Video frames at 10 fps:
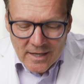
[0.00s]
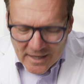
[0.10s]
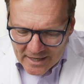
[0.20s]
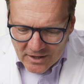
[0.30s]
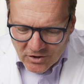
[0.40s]

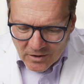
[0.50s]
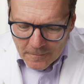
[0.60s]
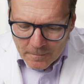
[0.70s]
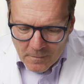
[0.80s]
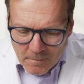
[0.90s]
is
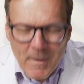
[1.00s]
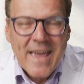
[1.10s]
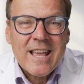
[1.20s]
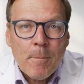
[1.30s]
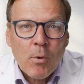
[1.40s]

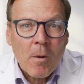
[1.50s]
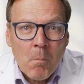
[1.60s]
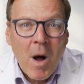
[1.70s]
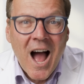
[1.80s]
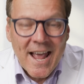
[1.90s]
make up our
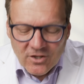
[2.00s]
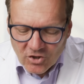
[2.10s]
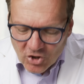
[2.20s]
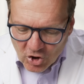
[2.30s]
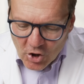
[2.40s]
minds,
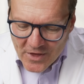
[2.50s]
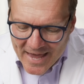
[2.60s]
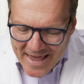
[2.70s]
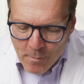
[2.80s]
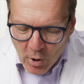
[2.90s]
should
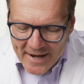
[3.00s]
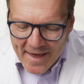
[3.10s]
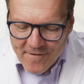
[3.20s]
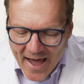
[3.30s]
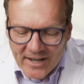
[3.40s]
the
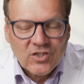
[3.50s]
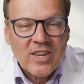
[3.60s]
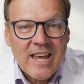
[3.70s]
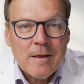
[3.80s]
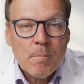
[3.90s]
mRNA
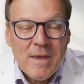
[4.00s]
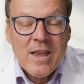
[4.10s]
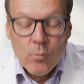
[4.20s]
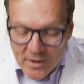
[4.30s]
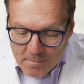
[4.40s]
vaccine
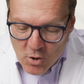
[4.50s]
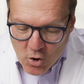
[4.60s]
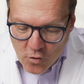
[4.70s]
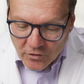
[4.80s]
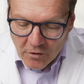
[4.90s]
be
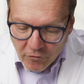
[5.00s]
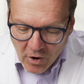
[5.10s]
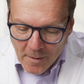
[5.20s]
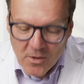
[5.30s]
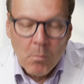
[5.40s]
removed
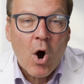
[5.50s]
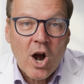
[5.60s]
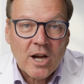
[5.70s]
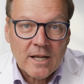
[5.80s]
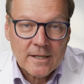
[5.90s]
from the
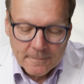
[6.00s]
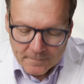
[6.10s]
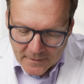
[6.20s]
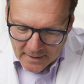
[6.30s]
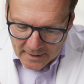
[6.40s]
market?
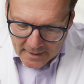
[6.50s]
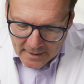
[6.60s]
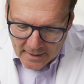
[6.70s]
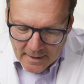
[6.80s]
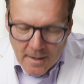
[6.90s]

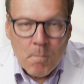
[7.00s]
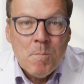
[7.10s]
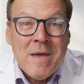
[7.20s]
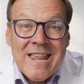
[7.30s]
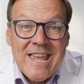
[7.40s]

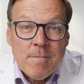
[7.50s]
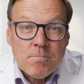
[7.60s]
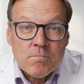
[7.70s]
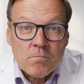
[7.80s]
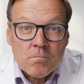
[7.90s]
Many
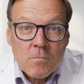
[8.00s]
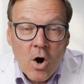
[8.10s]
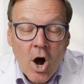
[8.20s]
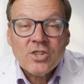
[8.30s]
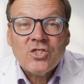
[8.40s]

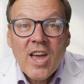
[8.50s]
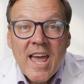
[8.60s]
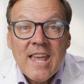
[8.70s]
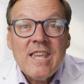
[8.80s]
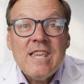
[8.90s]
are
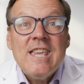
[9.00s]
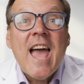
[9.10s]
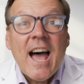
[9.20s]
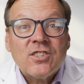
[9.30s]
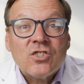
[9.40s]
saying
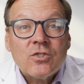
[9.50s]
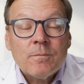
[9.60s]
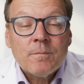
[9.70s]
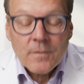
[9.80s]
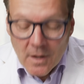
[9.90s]
yes.
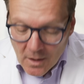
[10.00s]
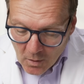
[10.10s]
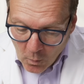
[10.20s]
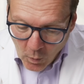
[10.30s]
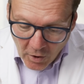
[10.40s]

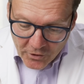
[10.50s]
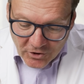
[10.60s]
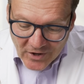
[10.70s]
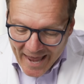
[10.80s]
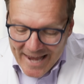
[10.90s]
Well,
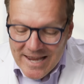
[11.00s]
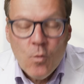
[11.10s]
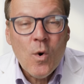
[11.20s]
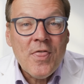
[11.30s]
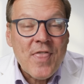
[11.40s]
there's
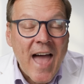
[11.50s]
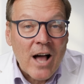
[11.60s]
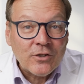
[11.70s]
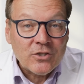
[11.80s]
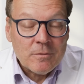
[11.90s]

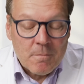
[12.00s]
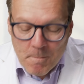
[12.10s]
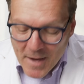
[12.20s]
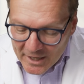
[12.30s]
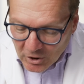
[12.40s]
81,000
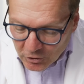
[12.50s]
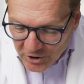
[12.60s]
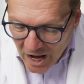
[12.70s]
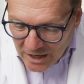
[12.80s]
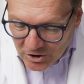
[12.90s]
medical
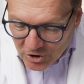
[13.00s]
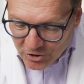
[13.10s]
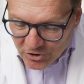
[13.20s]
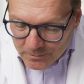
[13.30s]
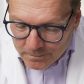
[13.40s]

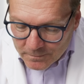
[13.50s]
doctors,